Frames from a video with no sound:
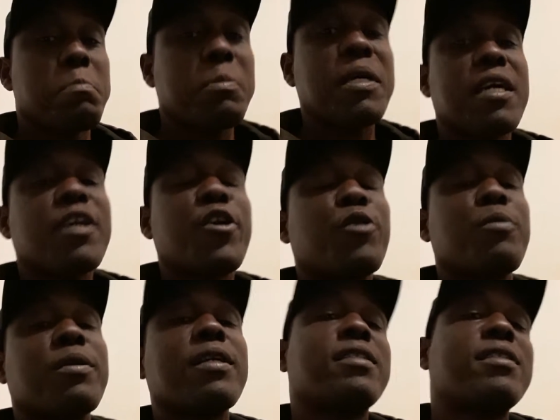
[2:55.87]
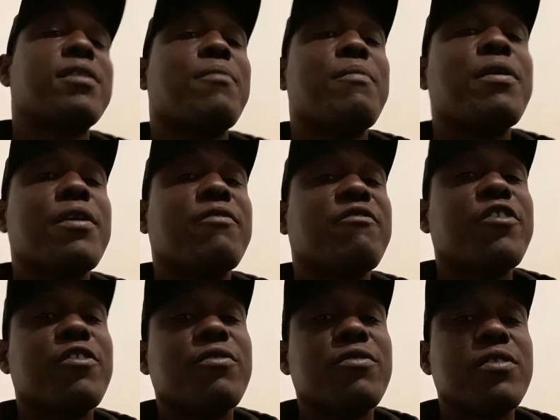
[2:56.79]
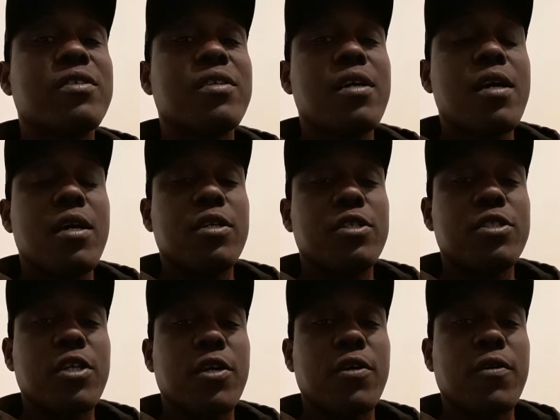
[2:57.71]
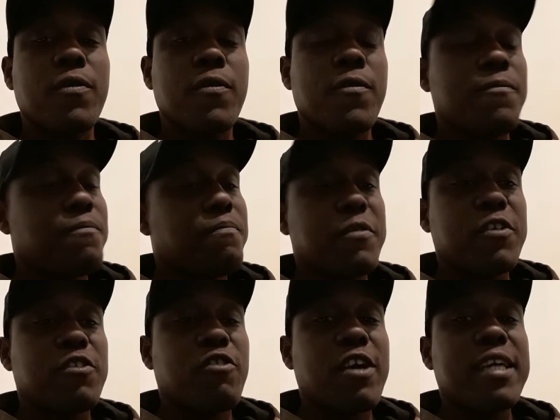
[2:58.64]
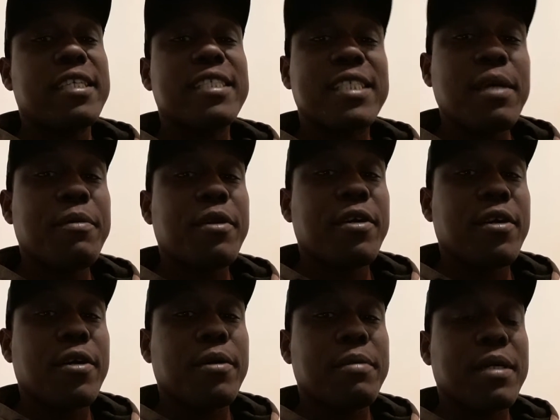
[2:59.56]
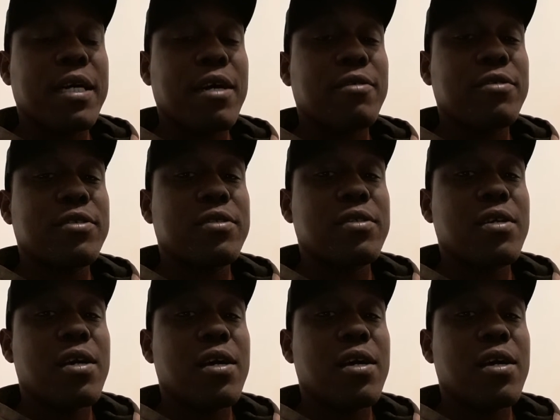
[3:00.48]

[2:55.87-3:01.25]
It accumulates to 1,000,000 views. So it's crazy. Some of their accounts,